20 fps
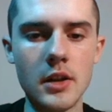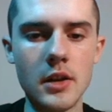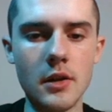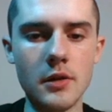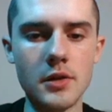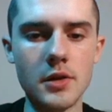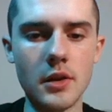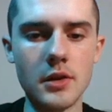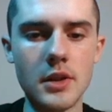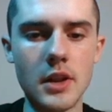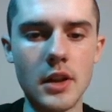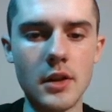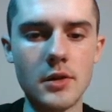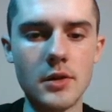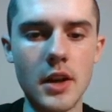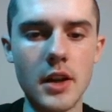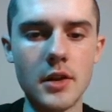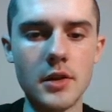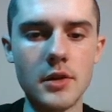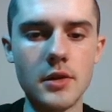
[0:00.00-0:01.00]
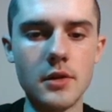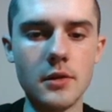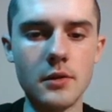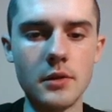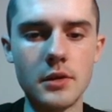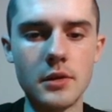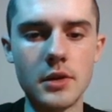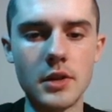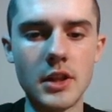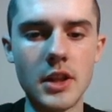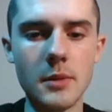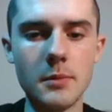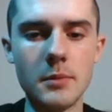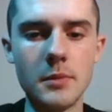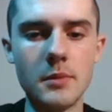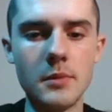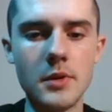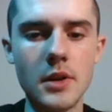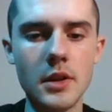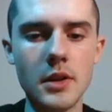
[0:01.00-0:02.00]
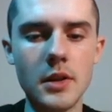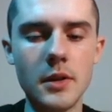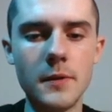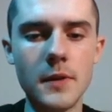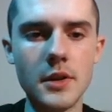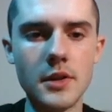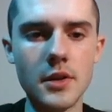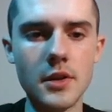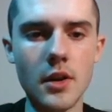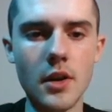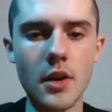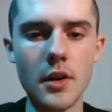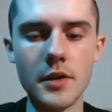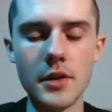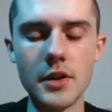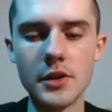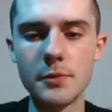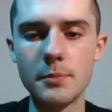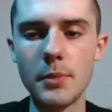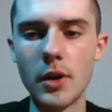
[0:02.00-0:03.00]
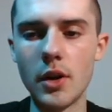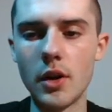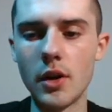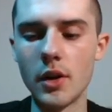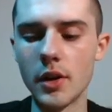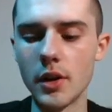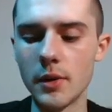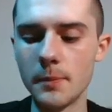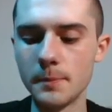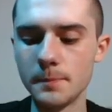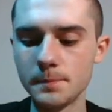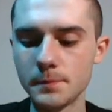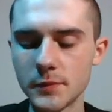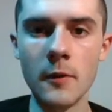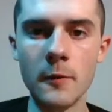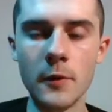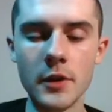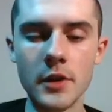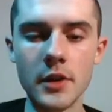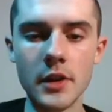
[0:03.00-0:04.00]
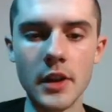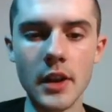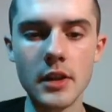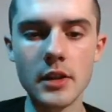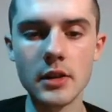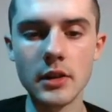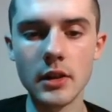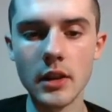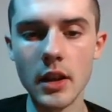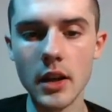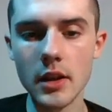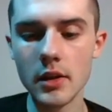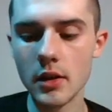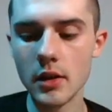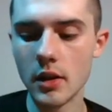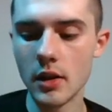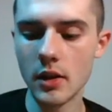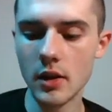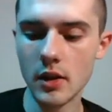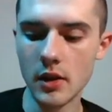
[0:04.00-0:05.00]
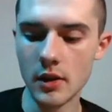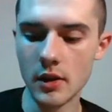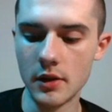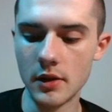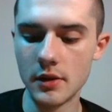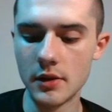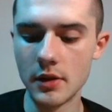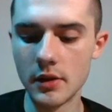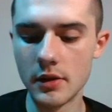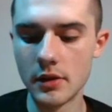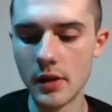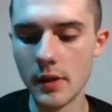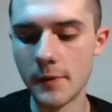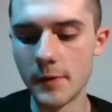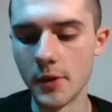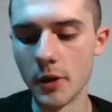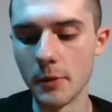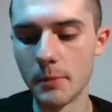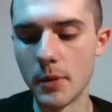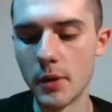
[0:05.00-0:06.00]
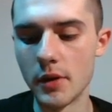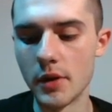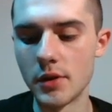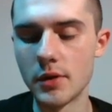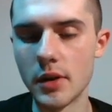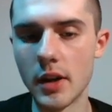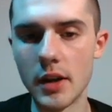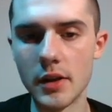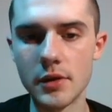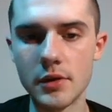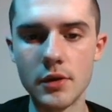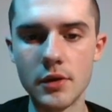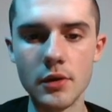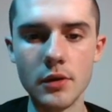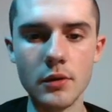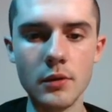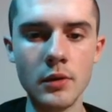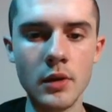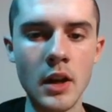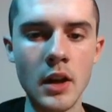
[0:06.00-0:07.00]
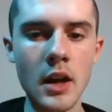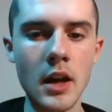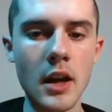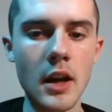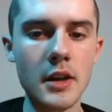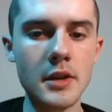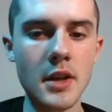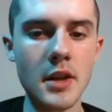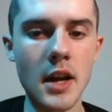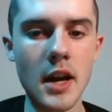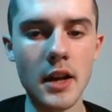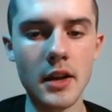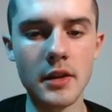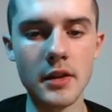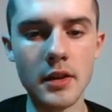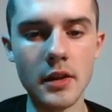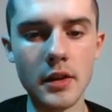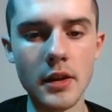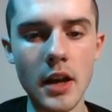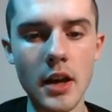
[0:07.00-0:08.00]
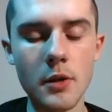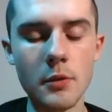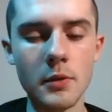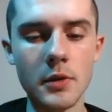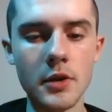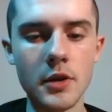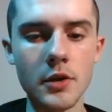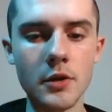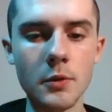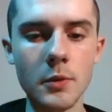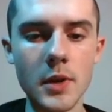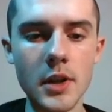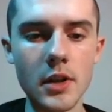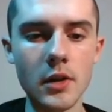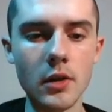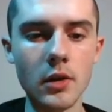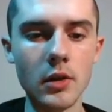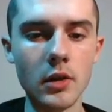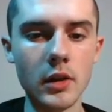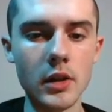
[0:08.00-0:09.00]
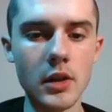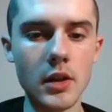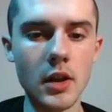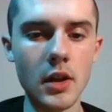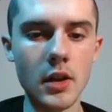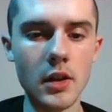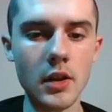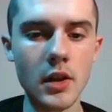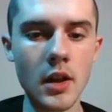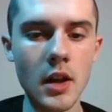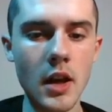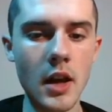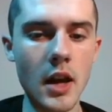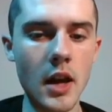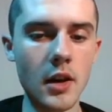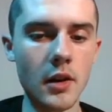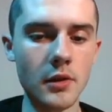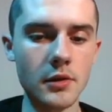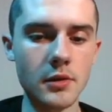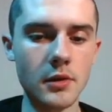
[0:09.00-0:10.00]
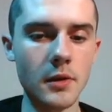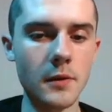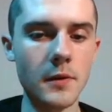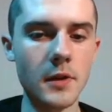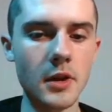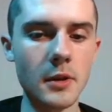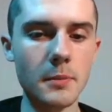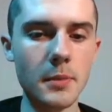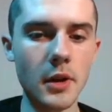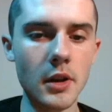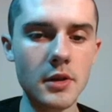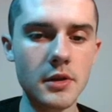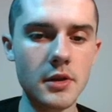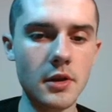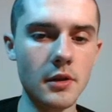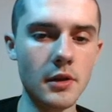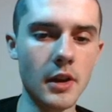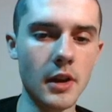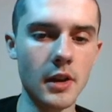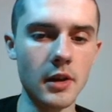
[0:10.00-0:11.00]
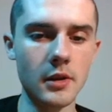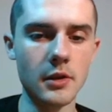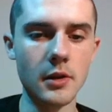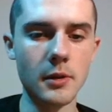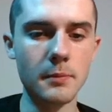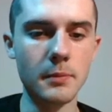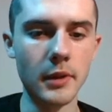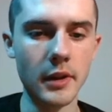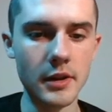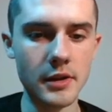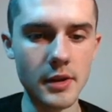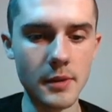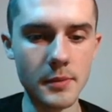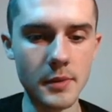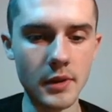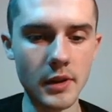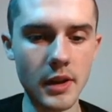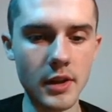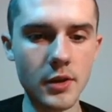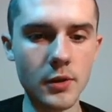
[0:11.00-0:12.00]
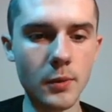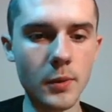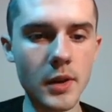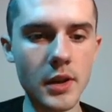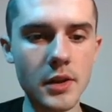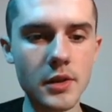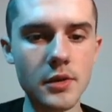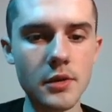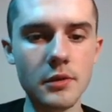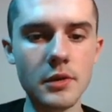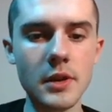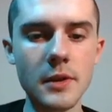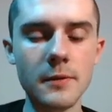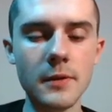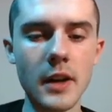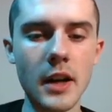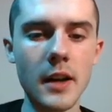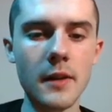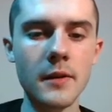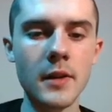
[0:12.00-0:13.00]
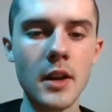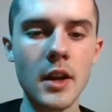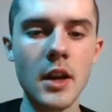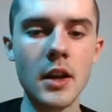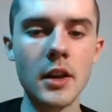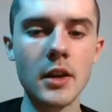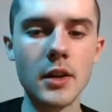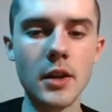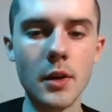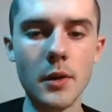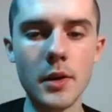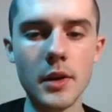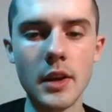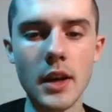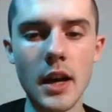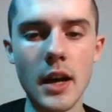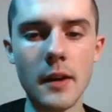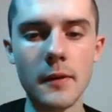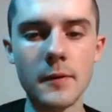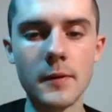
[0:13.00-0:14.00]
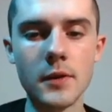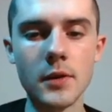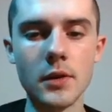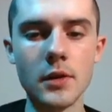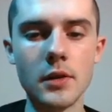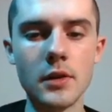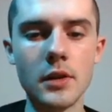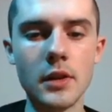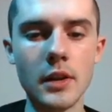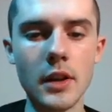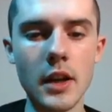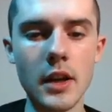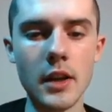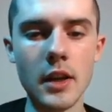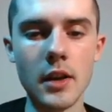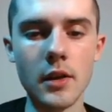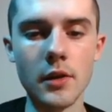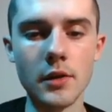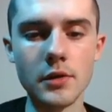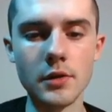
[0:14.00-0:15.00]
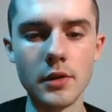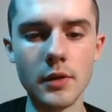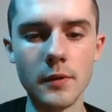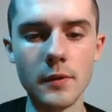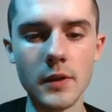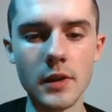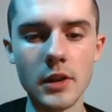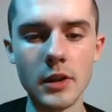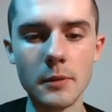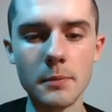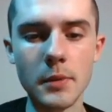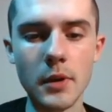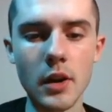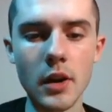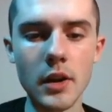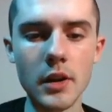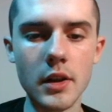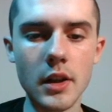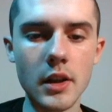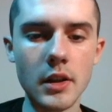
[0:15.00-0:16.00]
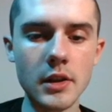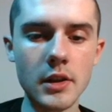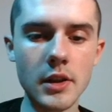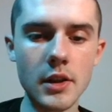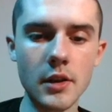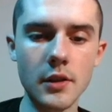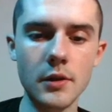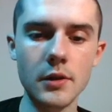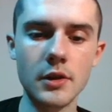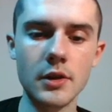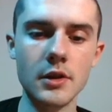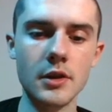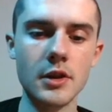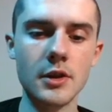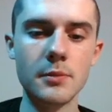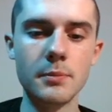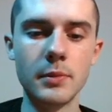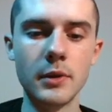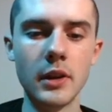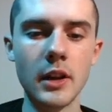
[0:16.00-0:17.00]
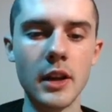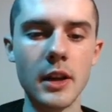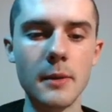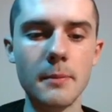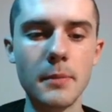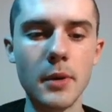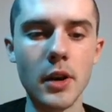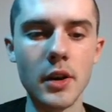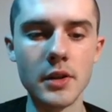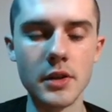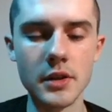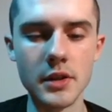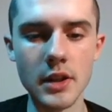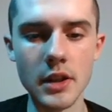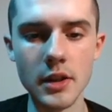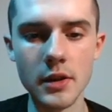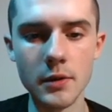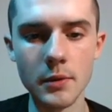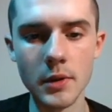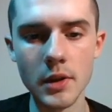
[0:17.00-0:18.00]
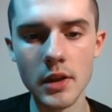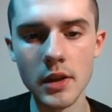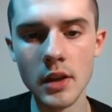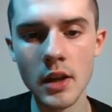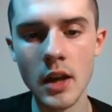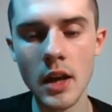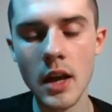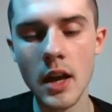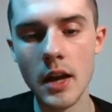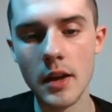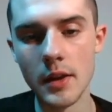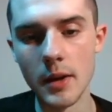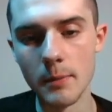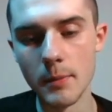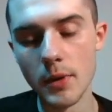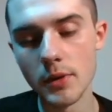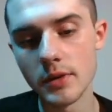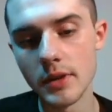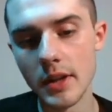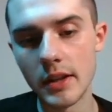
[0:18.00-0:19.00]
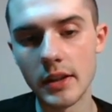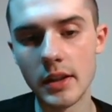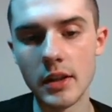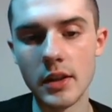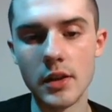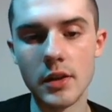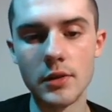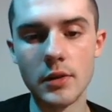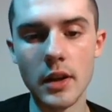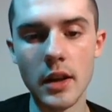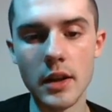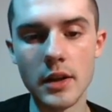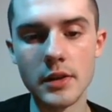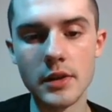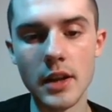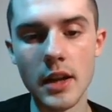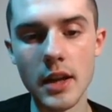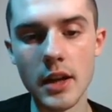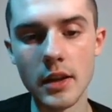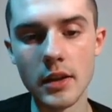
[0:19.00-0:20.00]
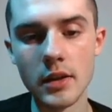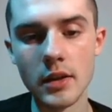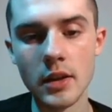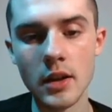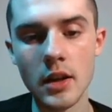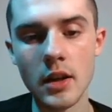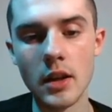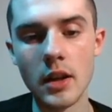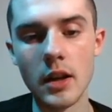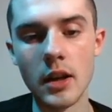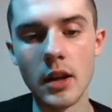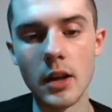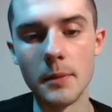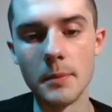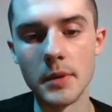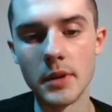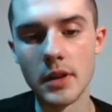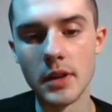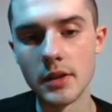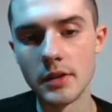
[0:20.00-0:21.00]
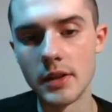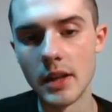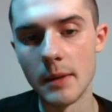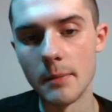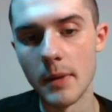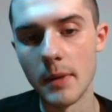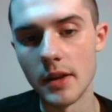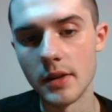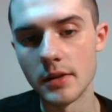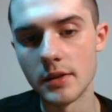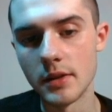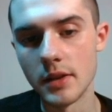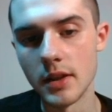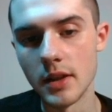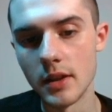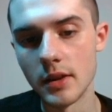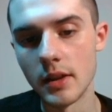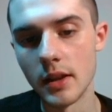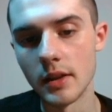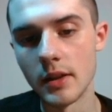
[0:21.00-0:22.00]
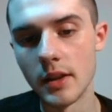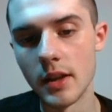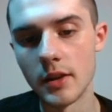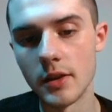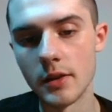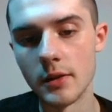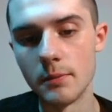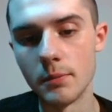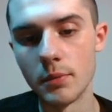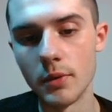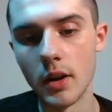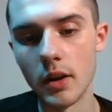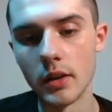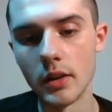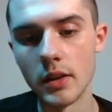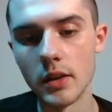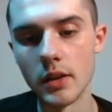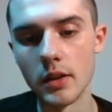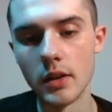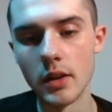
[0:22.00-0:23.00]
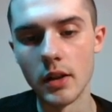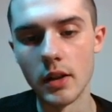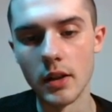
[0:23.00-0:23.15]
starts out trying to keep the defense on this pawn. For the next line, this is if your opponent tries to attack the knight with the queen early on and also defend the pawn. So they could play something like queen to d5, going after the knight and also defending the pawn. And here you can just play pawn to d3. They're most likely going to try and take because they might see that they could probably